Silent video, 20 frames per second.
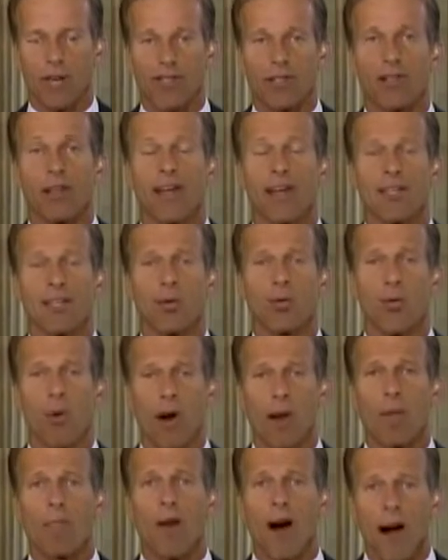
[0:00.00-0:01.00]
That's less than
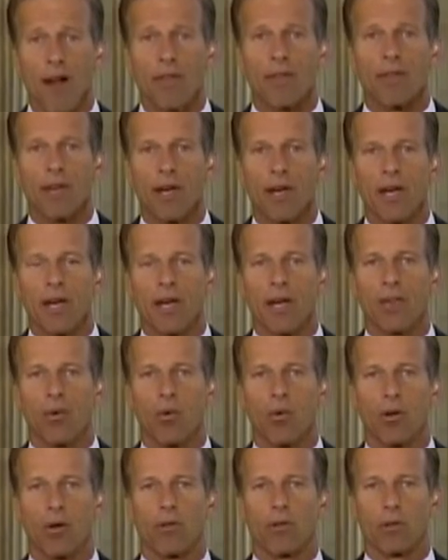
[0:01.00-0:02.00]
one a month in
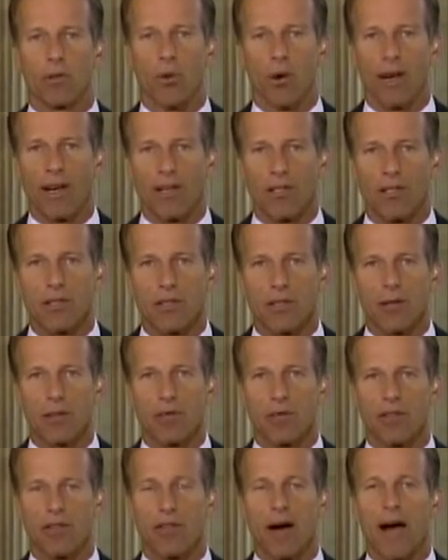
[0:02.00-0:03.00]
the world's greatest
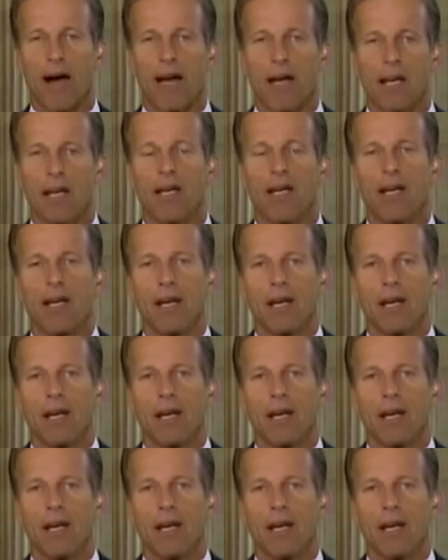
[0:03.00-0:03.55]
deliberative body.